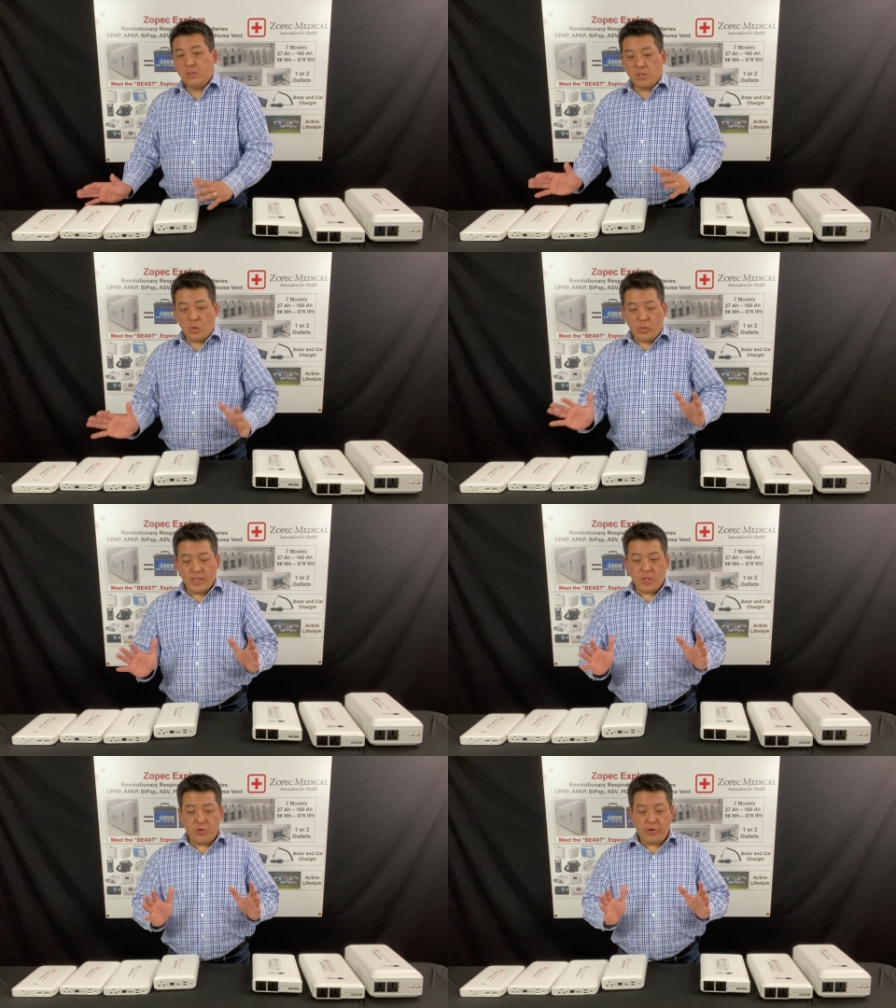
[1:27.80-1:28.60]
So
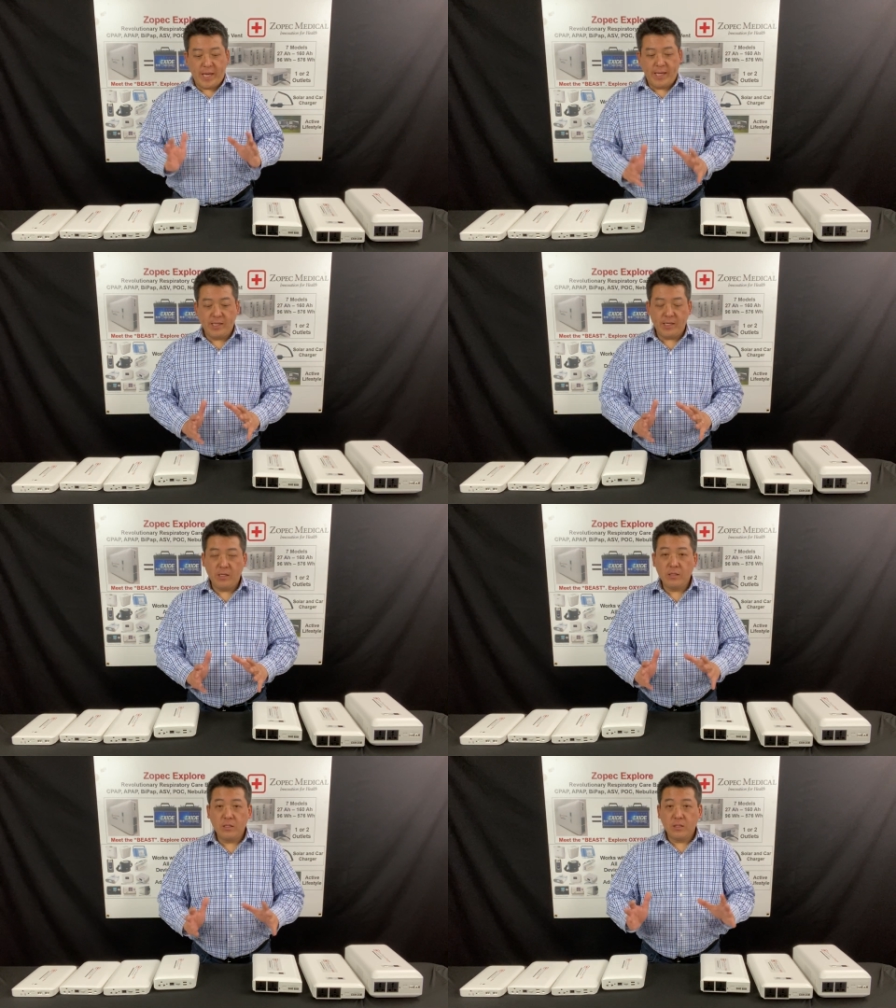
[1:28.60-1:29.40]
we
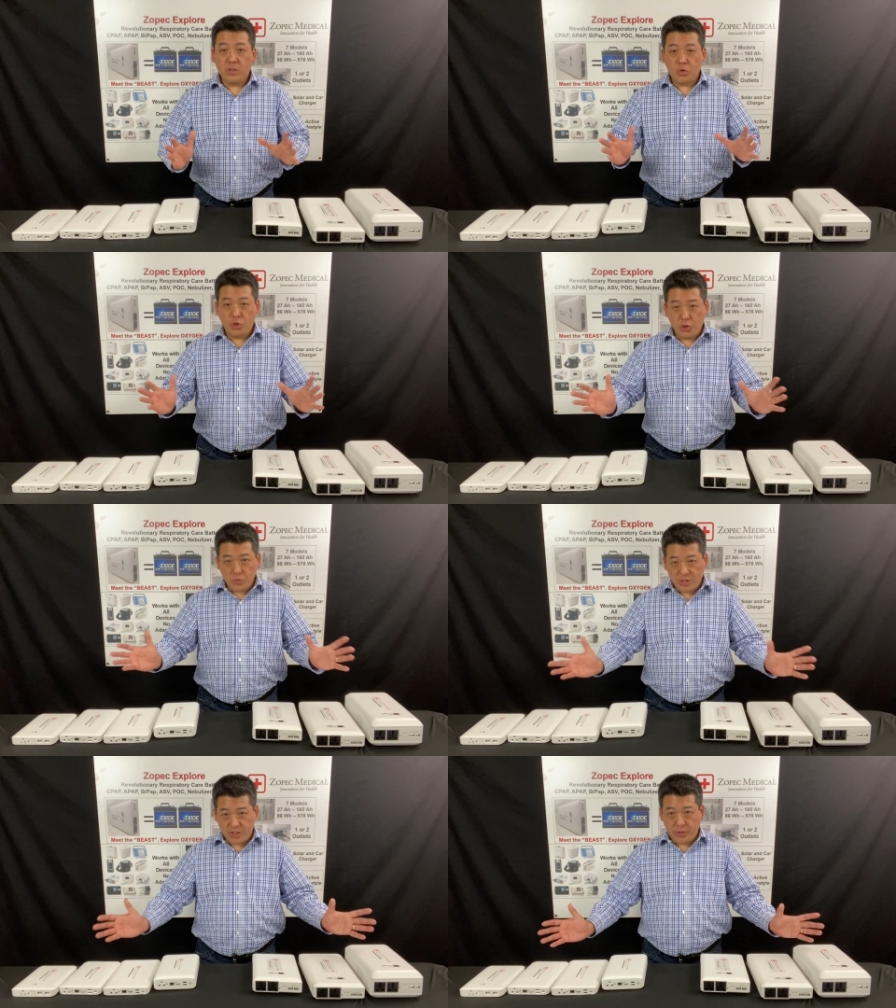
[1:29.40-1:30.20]
created
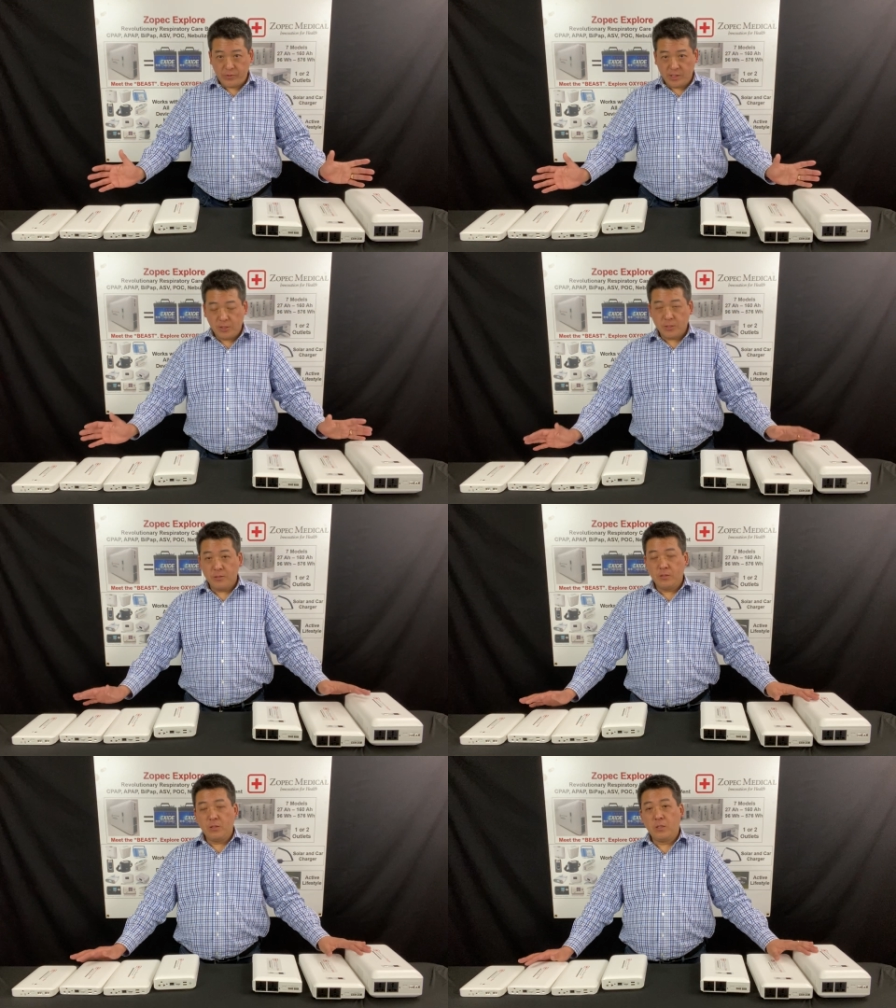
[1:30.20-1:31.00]
two series
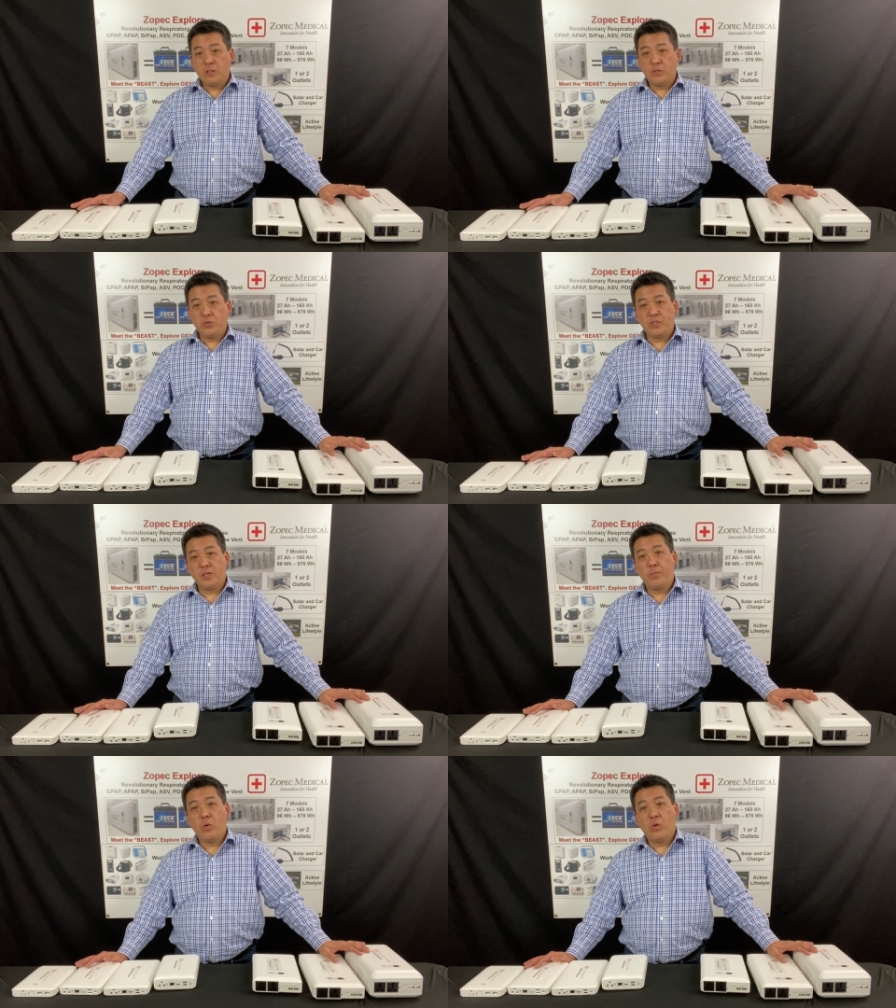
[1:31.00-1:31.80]
to
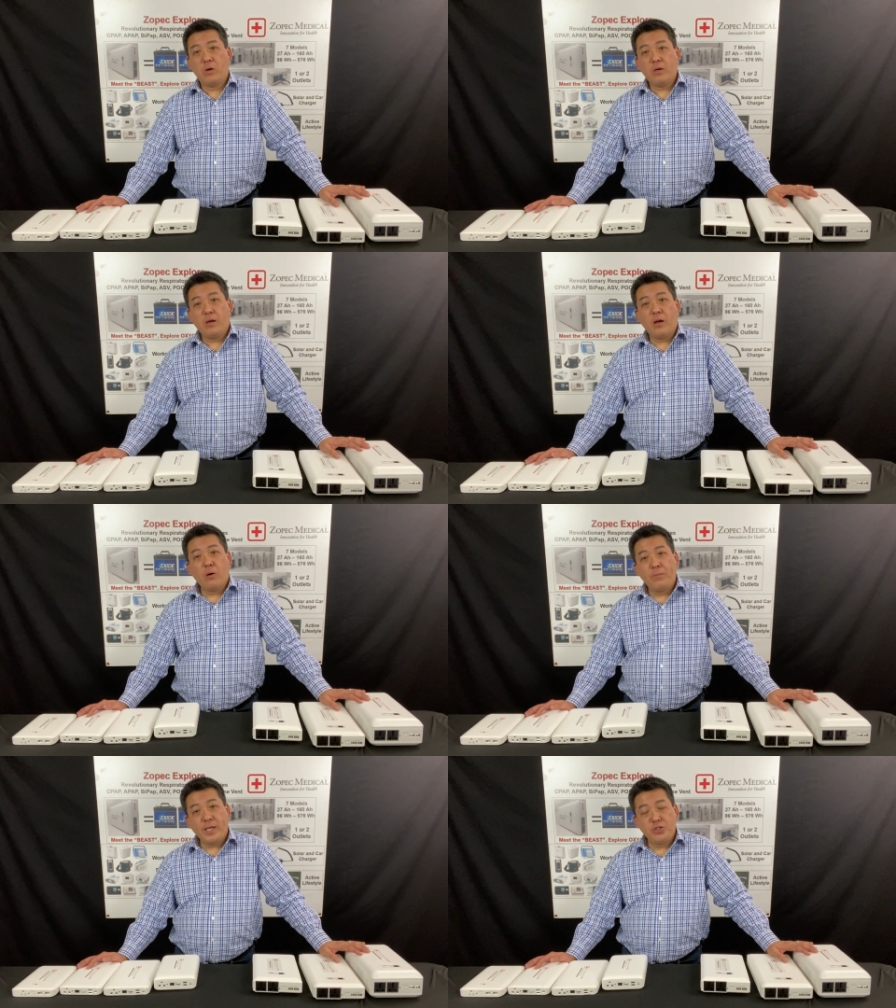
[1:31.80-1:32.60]
support
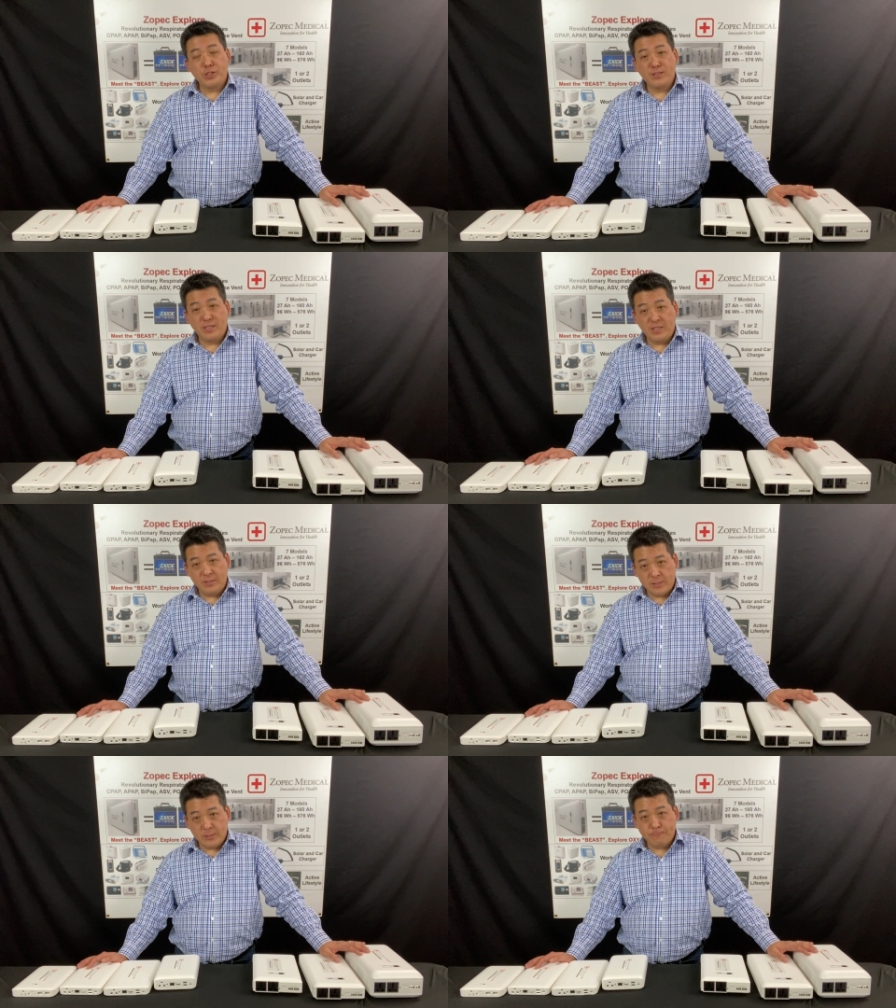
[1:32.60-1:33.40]
our patient
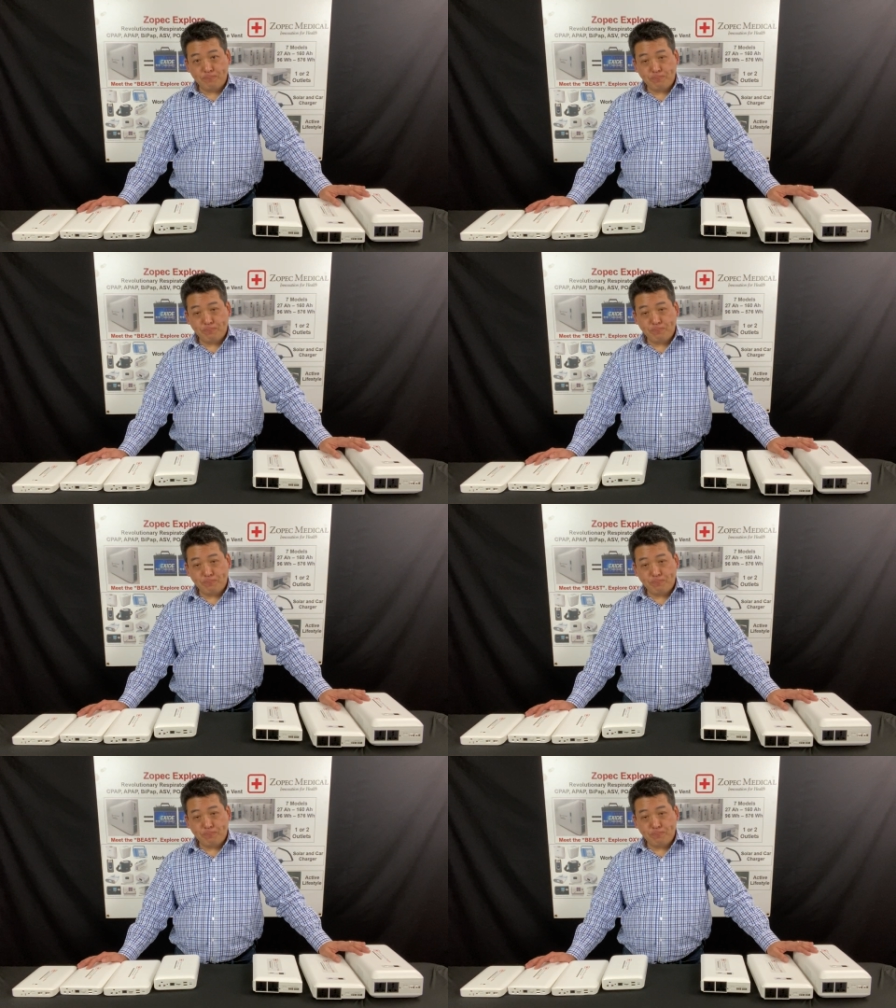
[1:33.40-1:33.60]
needs.